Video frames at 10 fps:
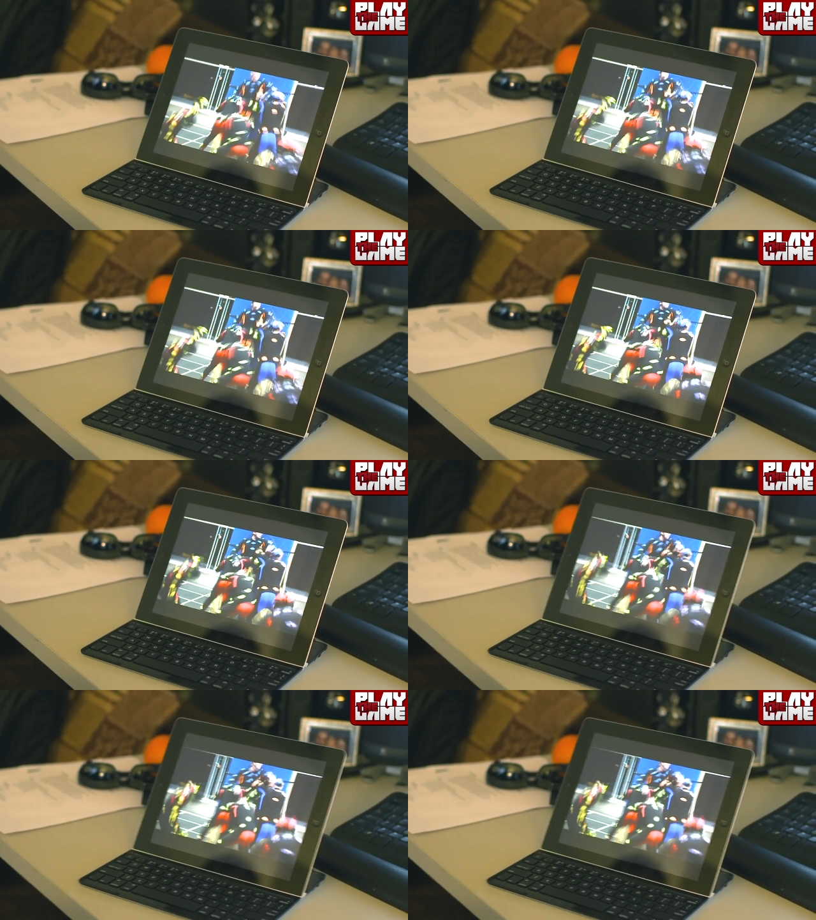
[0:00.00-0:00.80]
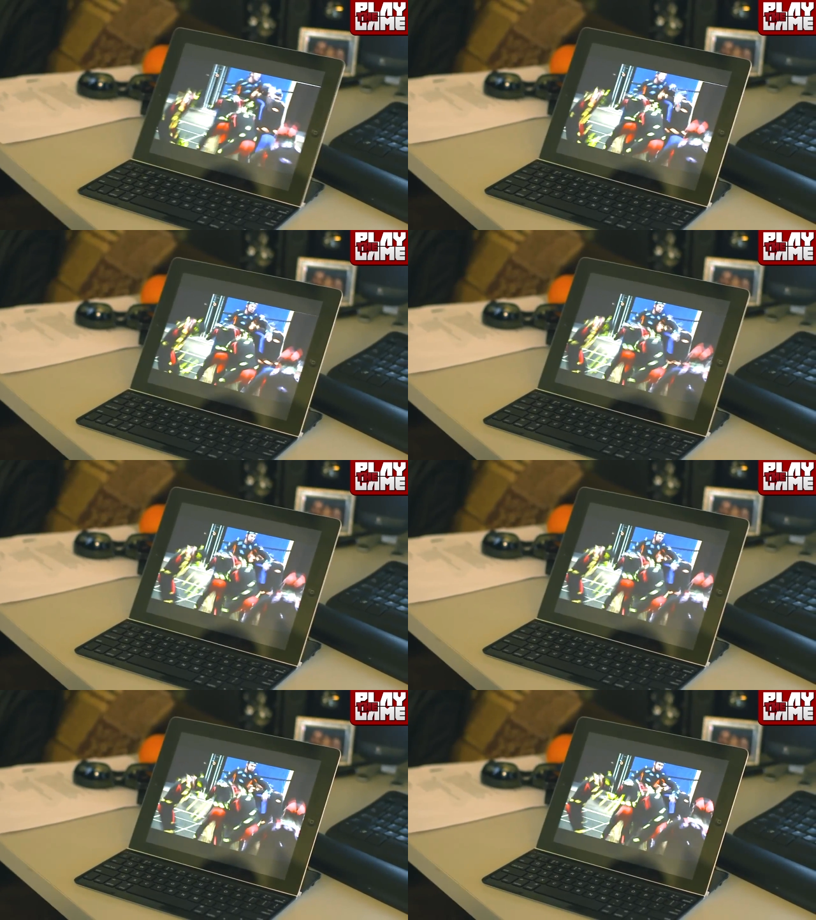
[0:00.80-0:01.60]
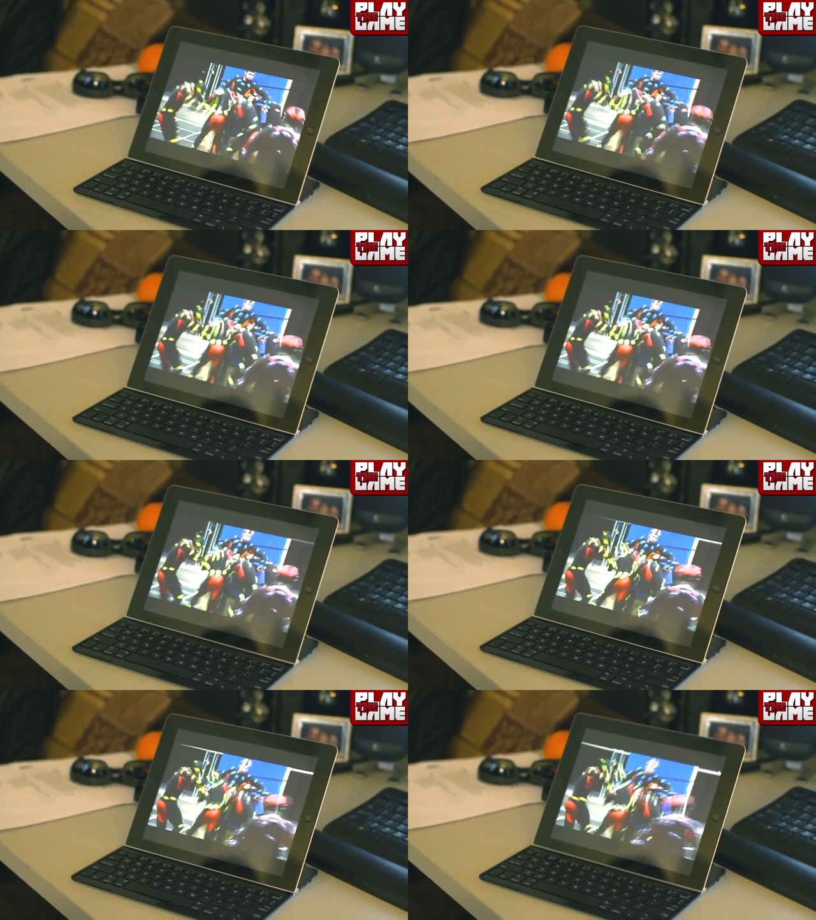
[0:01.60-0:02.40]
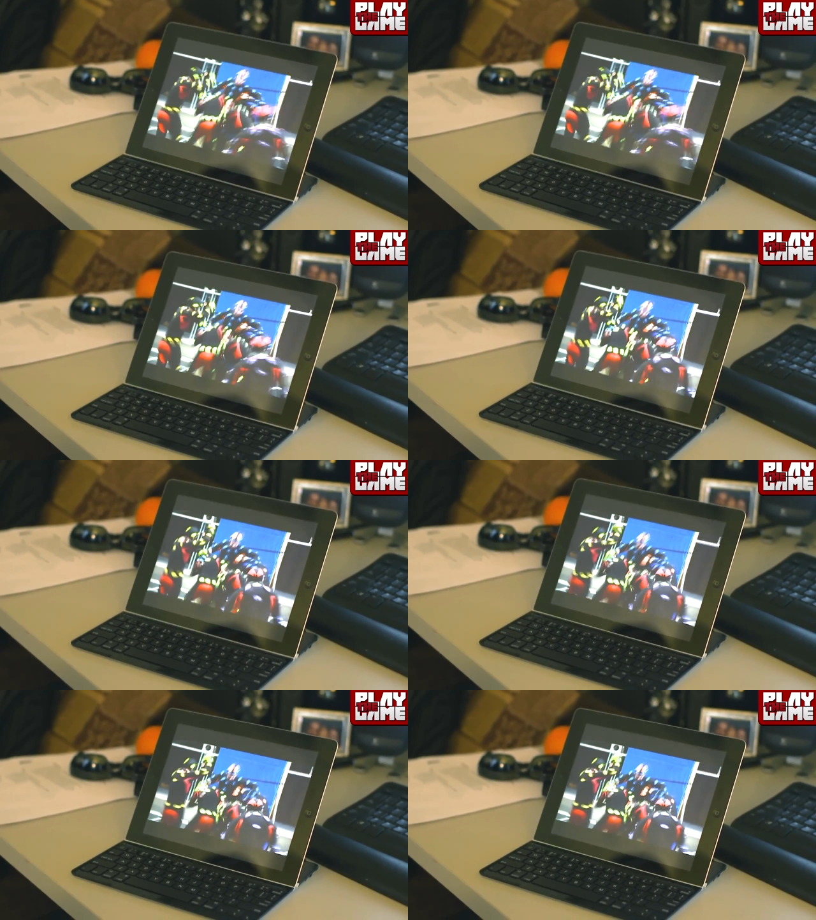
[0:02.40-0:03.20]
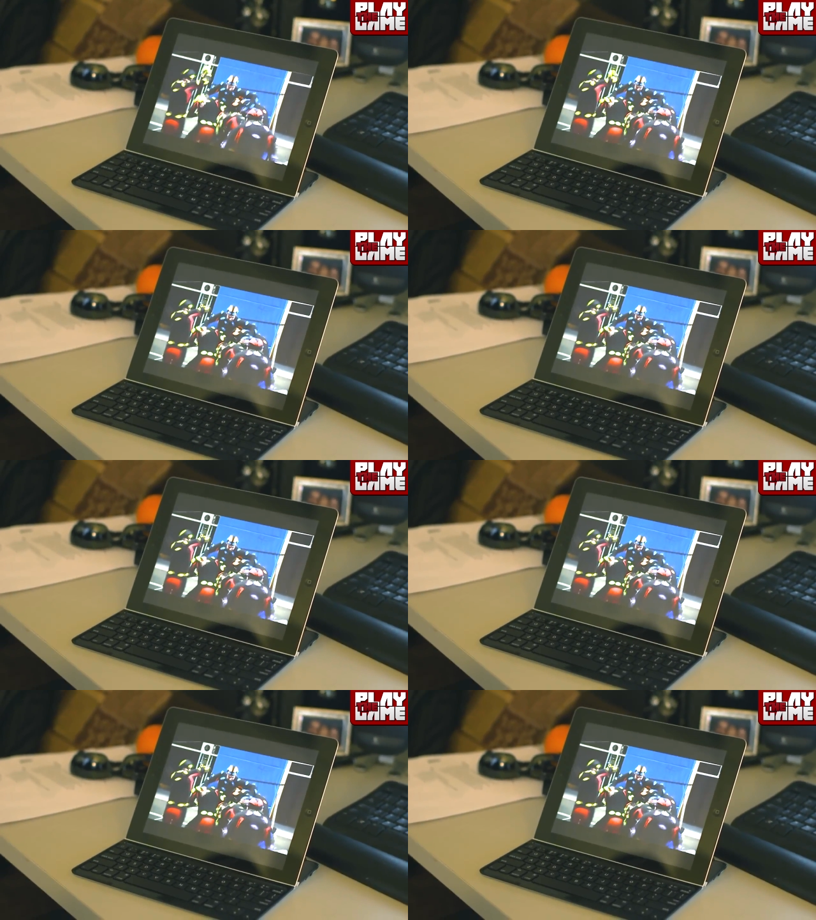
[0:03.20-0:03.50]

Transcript: Nobody's mouth can be seen.